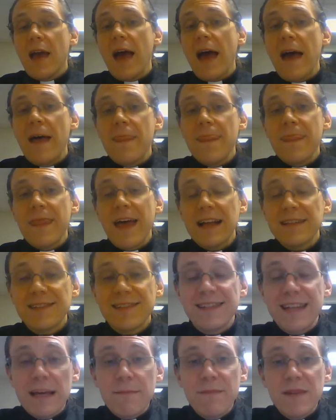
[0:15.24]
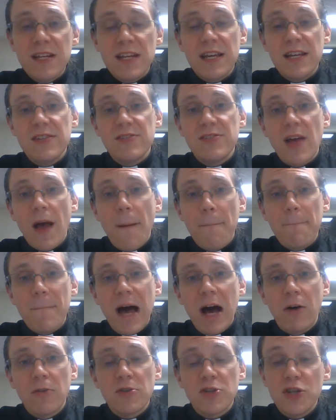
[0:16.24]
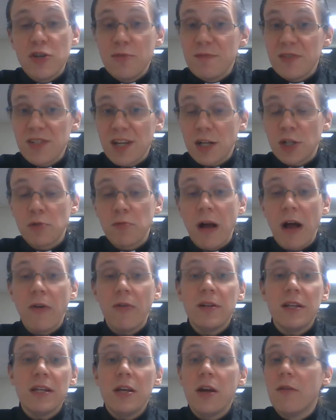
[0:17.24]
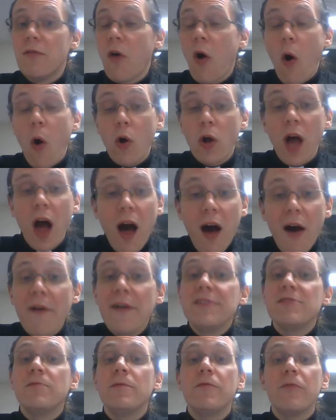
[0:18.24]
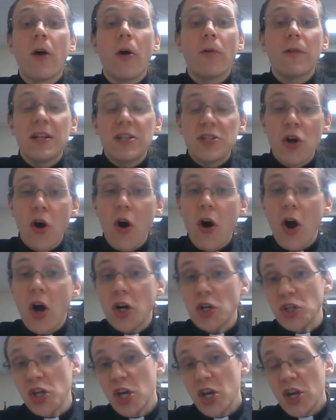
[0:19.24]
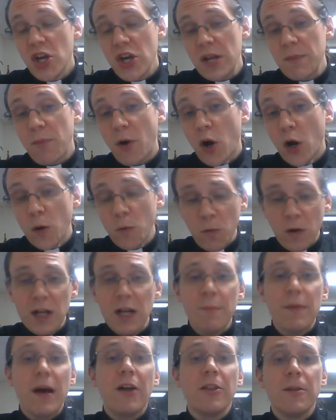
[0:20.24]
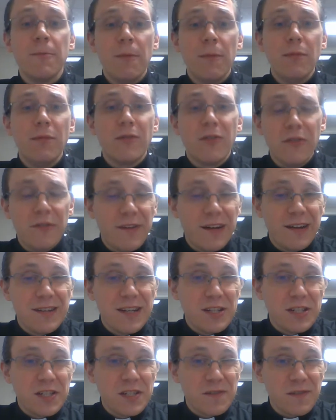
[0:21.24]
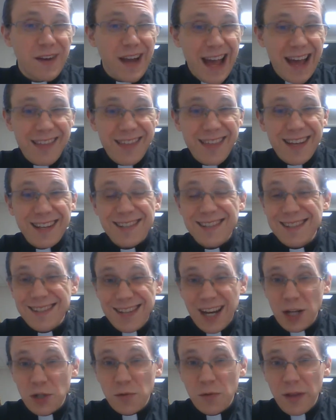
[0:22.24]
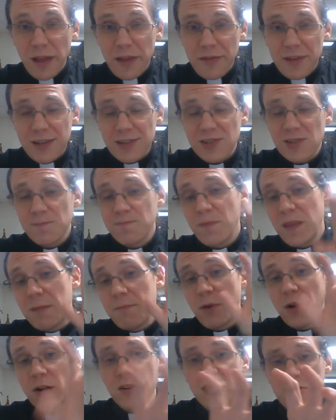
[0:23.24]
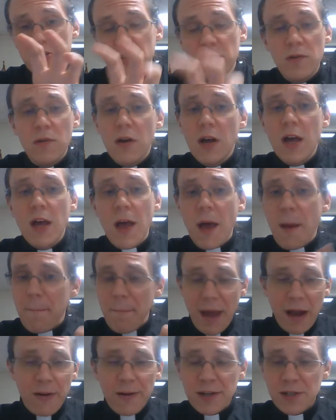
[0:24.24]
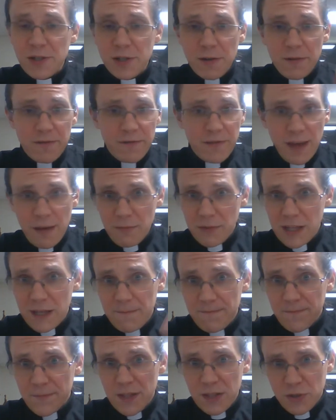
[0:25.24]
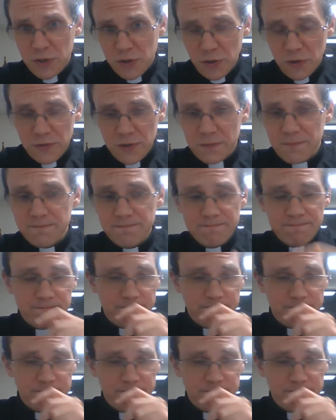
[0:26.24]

And that statement is about human sexuality of all kinds. We've already talked in part 1 about the biblical foundations for ethics and sexual ethics. In part 2, marriage, family, children,